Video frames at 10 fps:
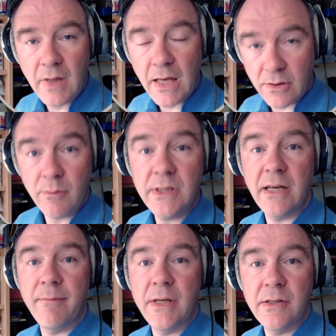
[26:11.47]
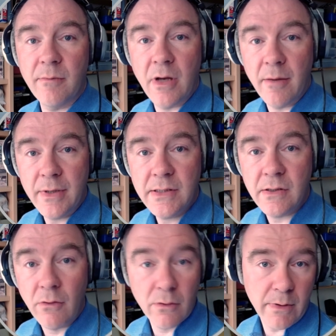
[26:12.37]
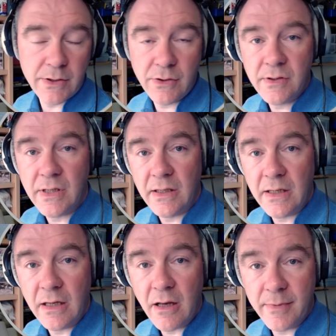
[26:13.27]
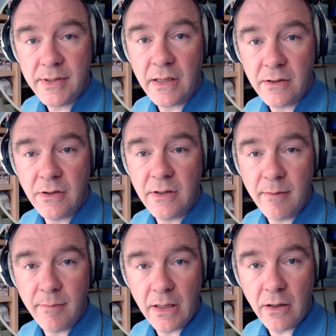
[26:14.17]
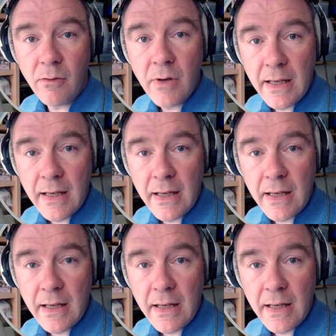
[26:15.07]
As always, leave me some comments or questions in the comment section down below.